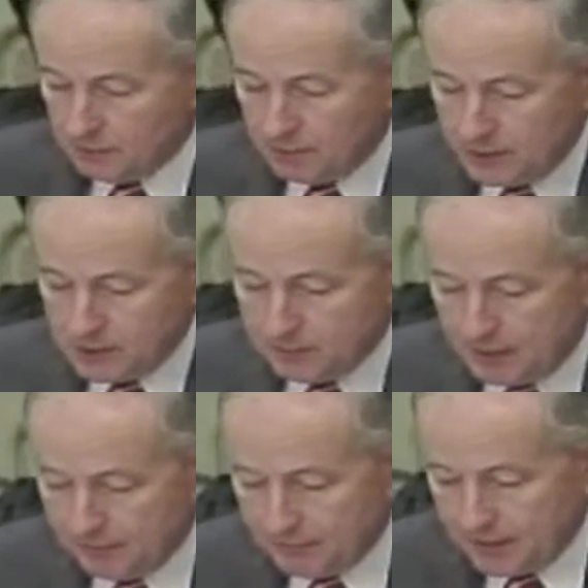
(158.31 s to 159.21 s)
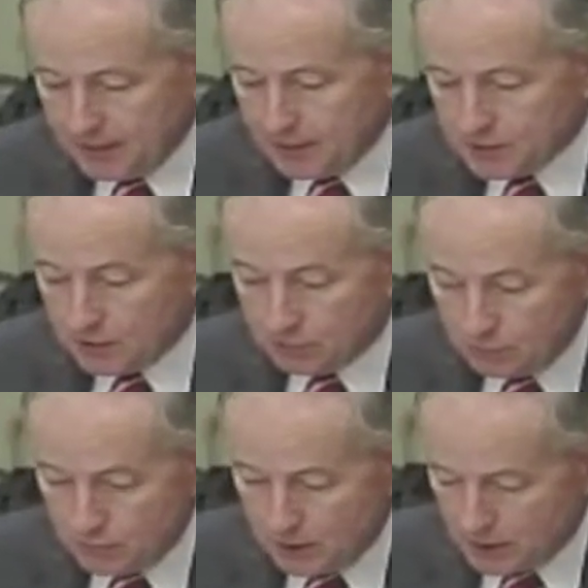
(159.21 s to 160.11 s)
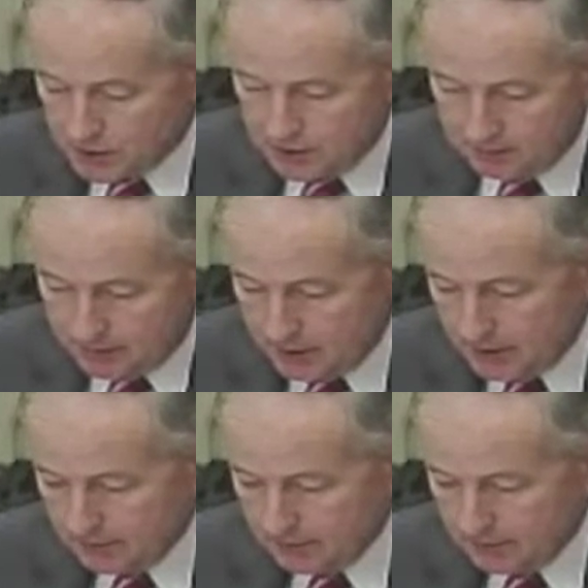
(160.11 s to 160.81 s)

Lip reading: police by financing through the RCMP